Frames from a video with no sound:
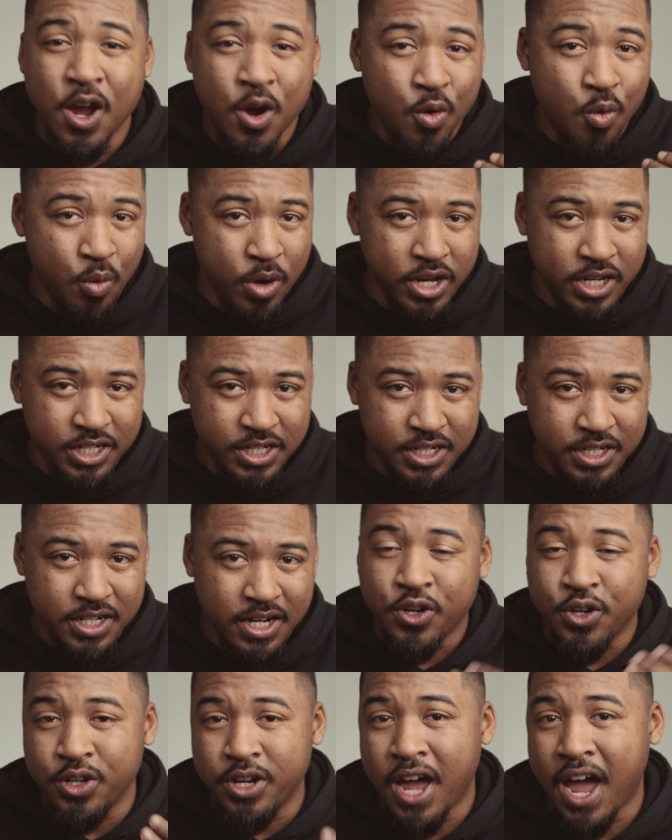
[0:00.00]
wish
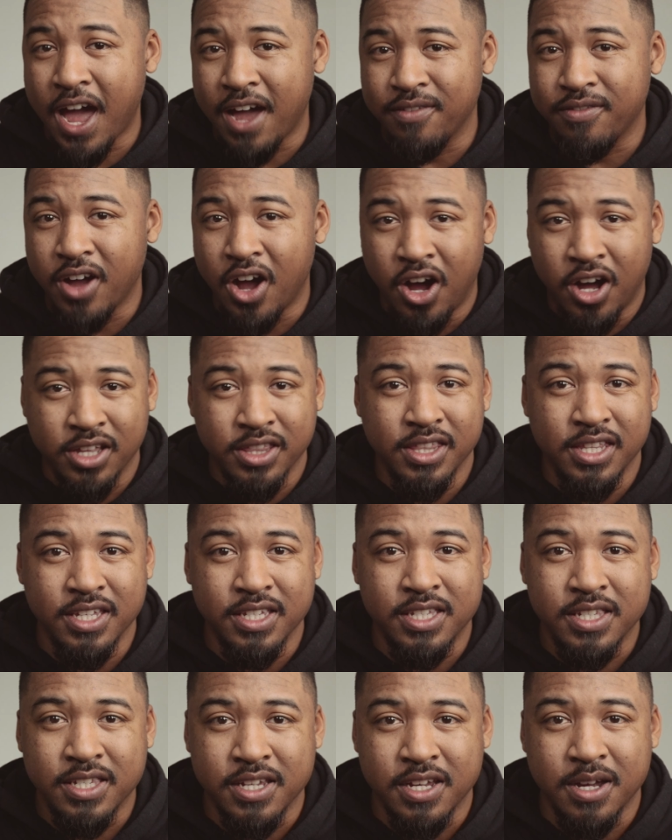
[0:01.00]
could have on
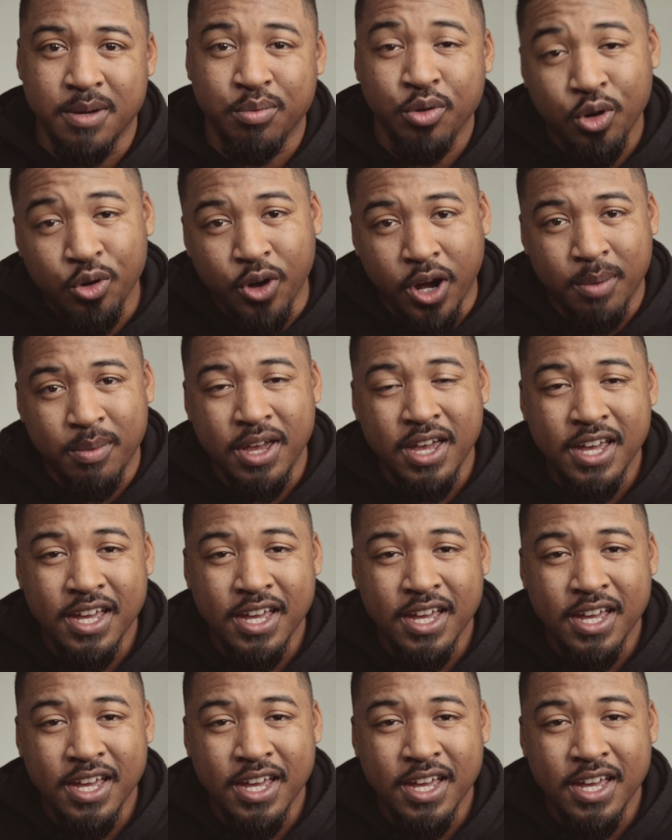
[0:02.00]
this program.